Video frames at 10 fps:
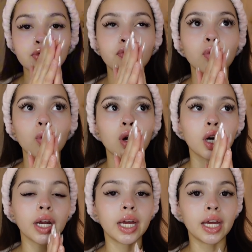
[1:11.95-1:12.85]

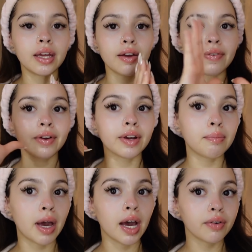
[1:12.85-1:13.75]
for a very
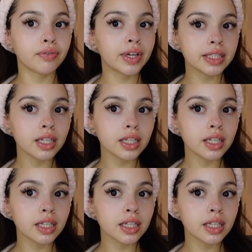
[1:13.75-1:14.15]
matte face